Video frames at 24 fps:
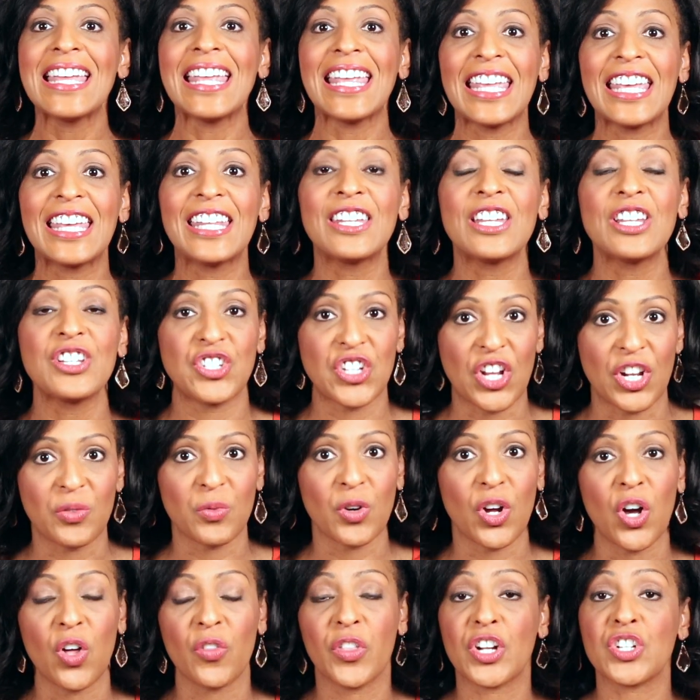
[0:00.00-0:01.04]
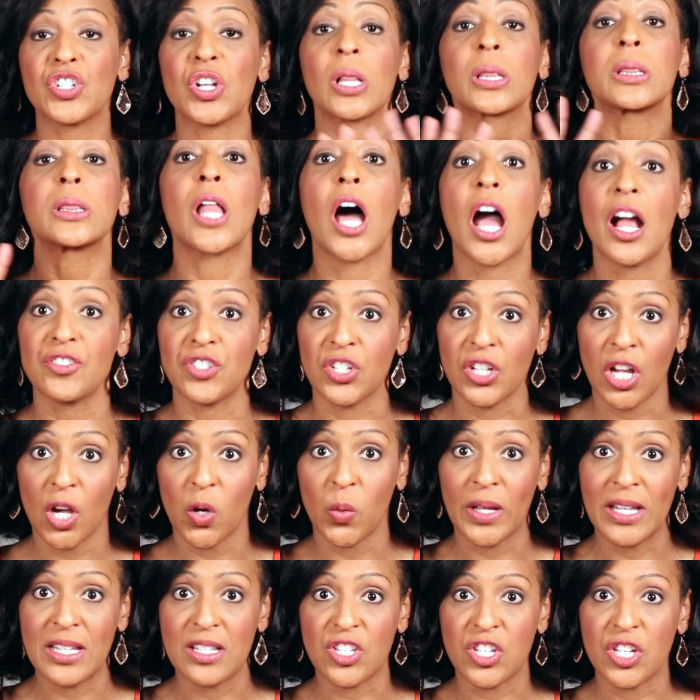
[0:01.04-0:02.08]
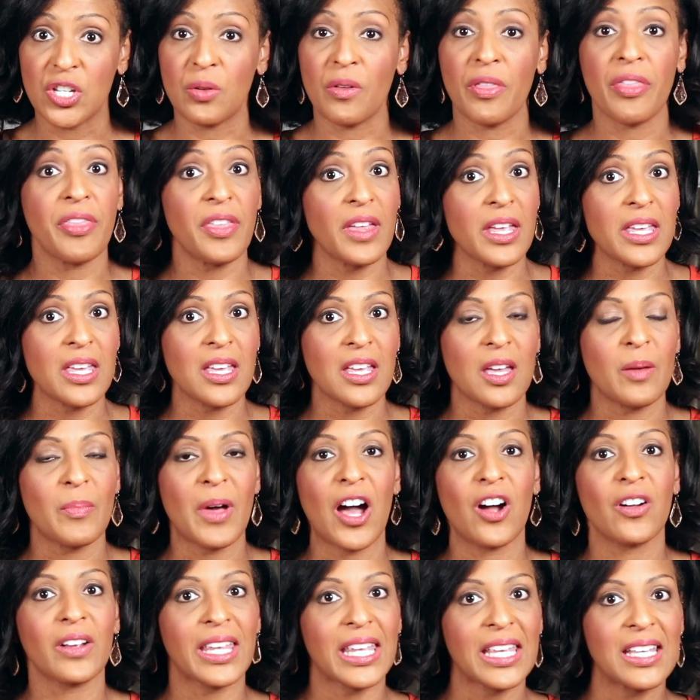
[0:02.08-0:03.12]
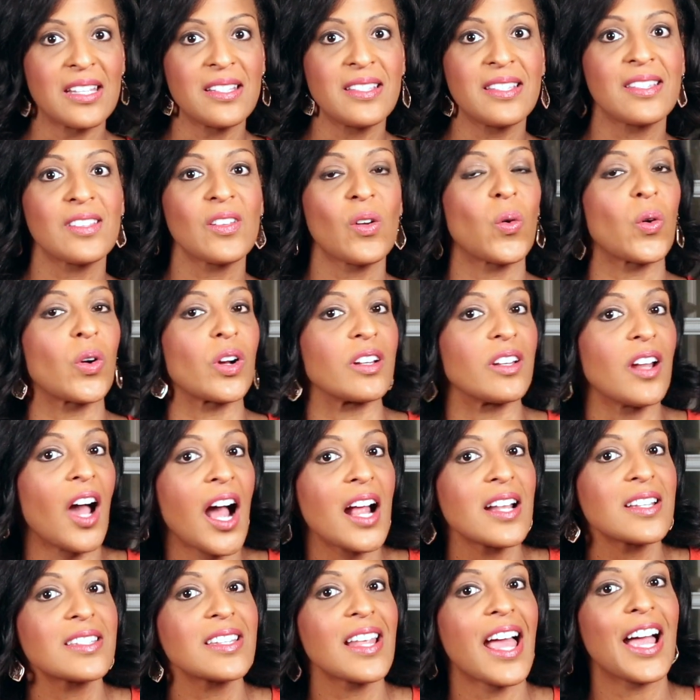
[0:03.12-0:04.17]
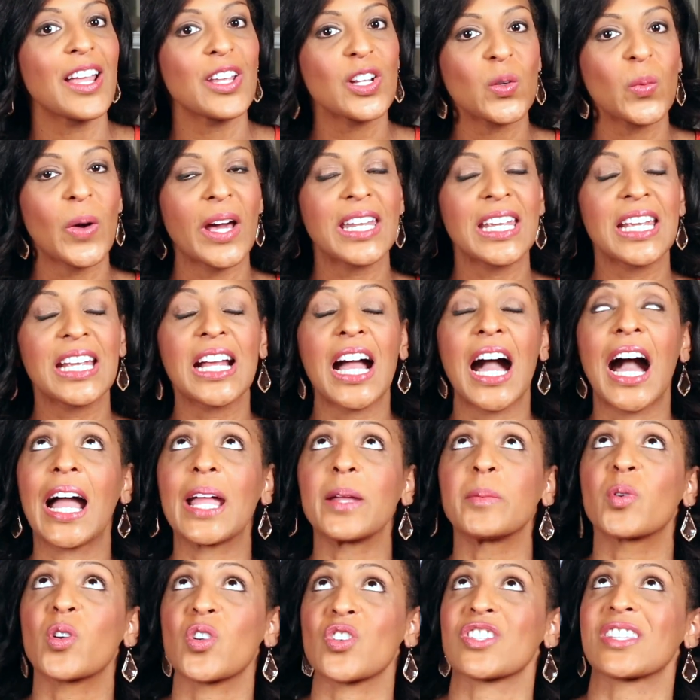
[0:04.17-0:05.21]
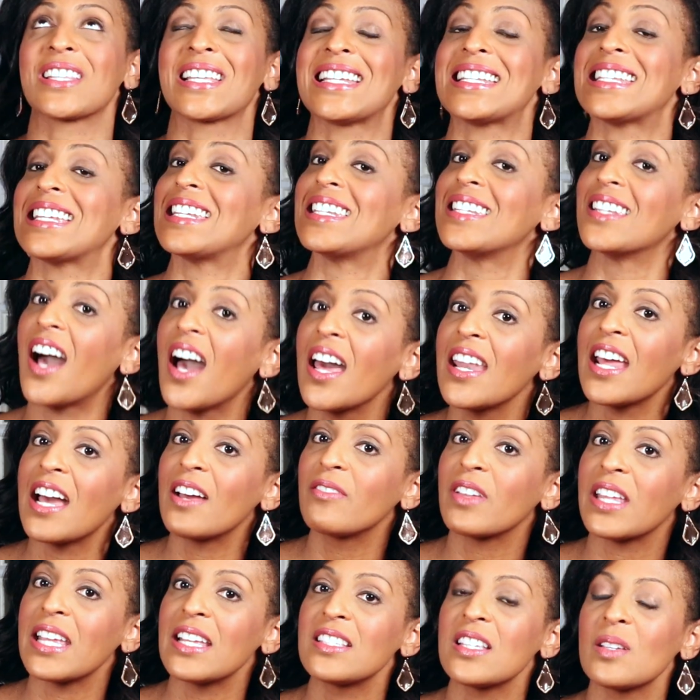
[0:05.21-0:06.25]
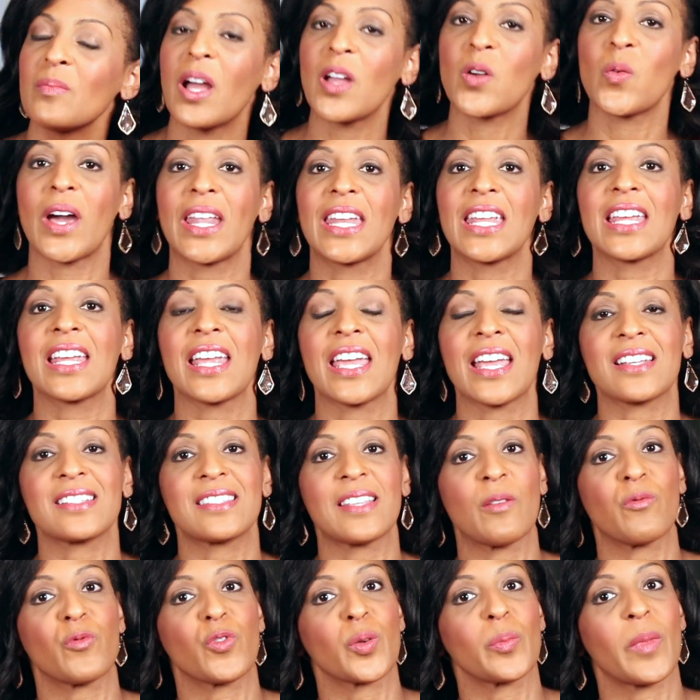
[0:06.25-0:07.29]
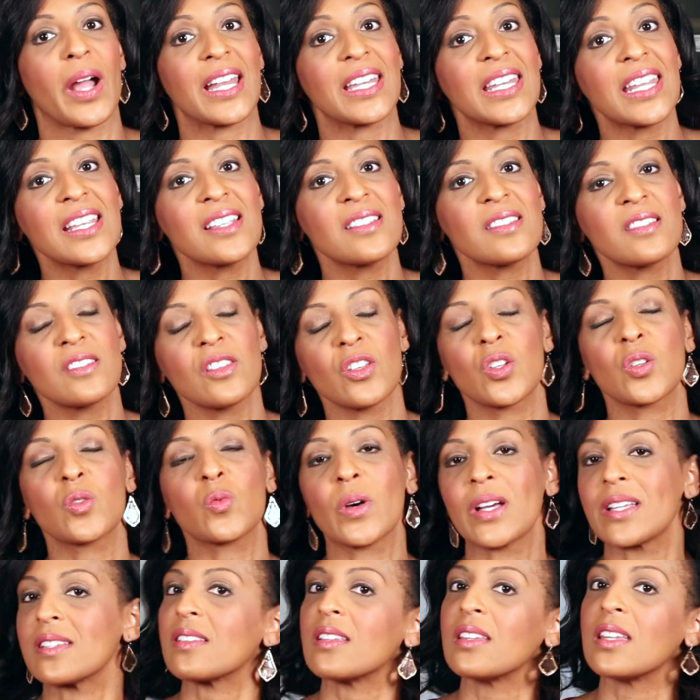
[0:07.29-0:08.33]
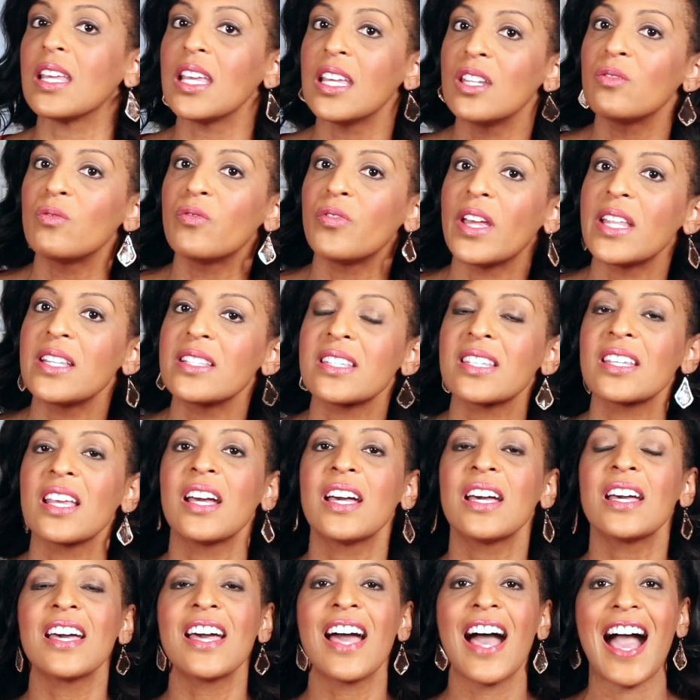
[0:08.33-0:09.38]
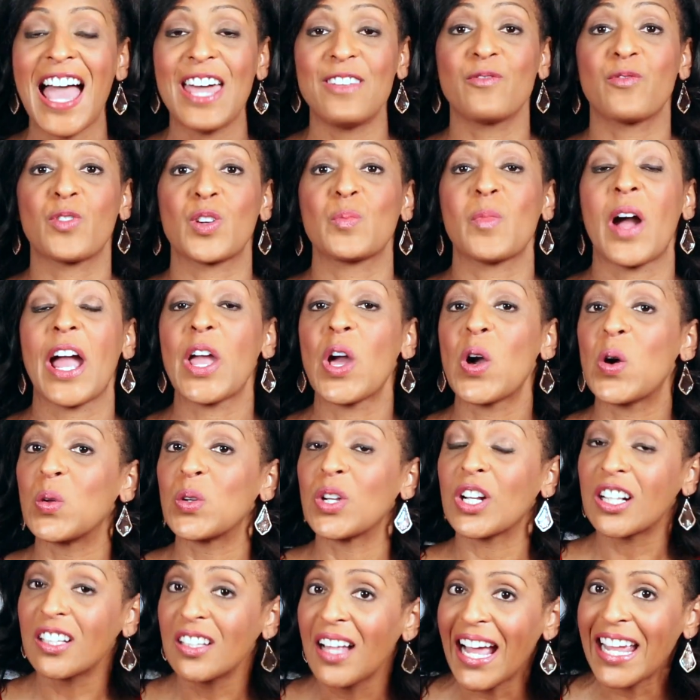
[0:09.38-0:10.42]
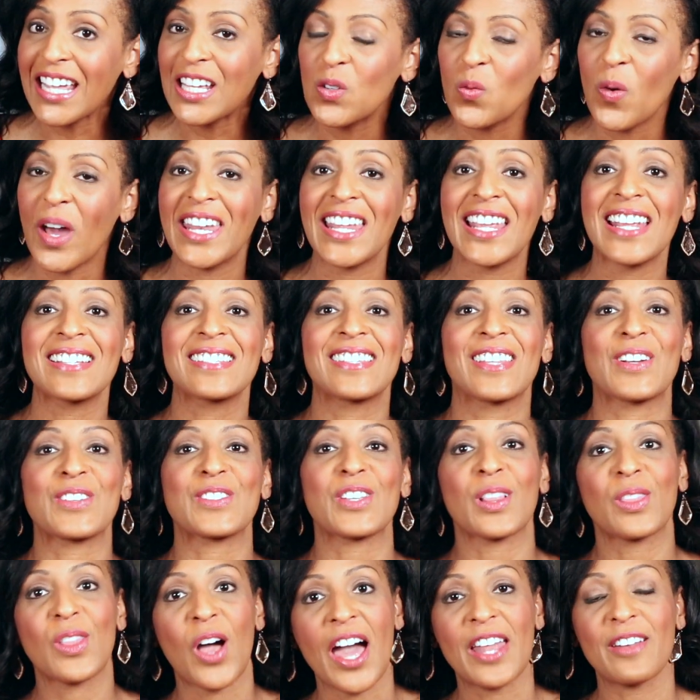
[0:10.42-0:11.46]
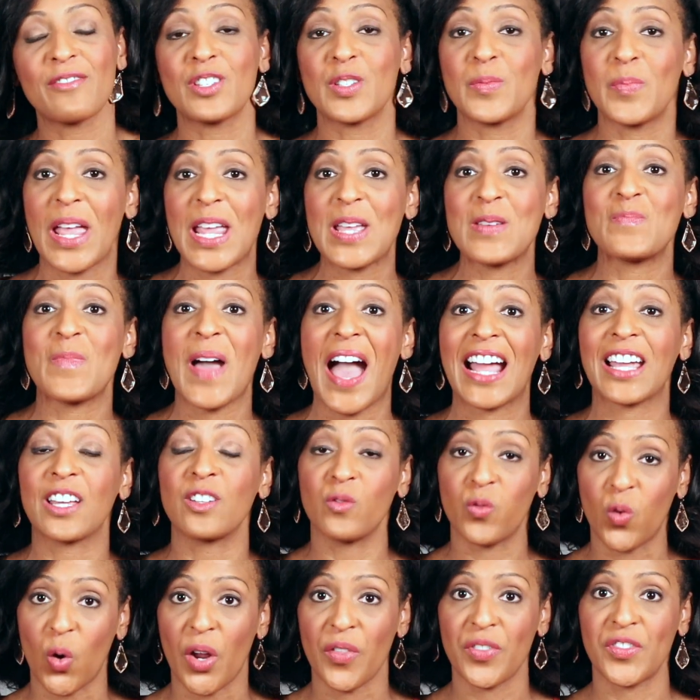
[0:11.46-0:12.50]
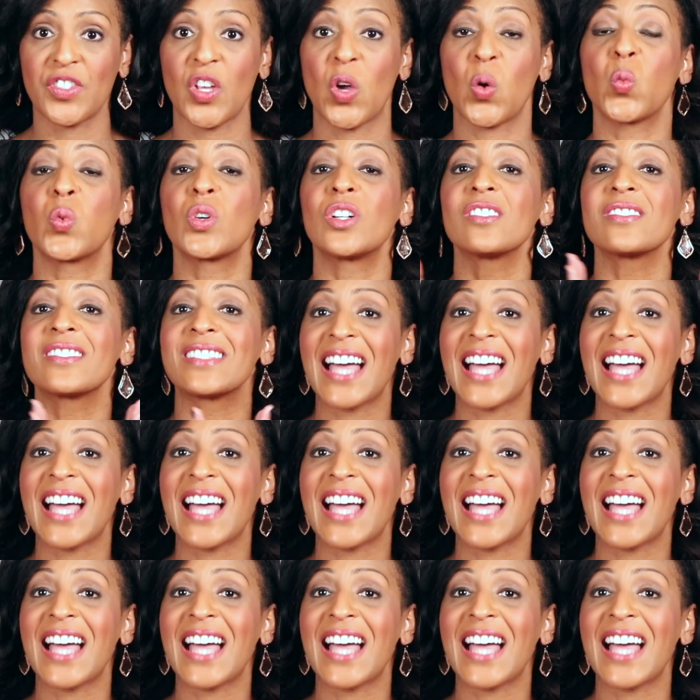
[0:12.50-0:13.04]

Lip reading: In general, there's a lot to go into thinking about kids or not at your wedding. I personally did not have kids at my wedding except for my niece who was an infant, and for my own client weddings there's a lot of debate back and forth, so we'll